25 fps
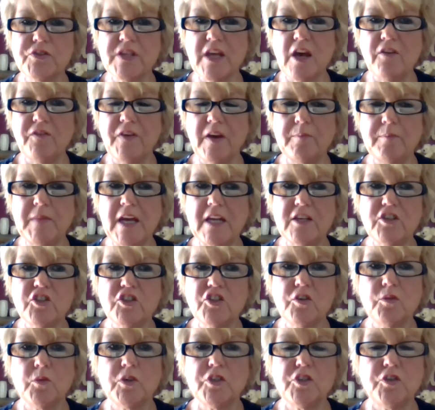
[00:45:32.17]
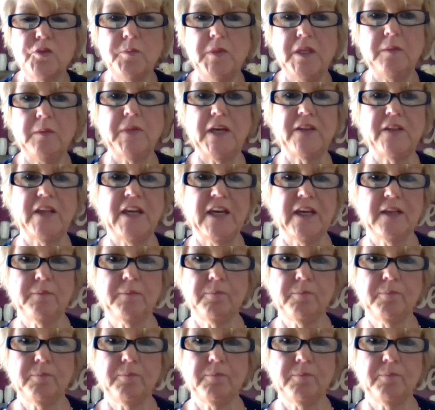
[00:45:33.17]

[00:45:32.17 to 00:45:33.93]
I'm not sure what you mean by that.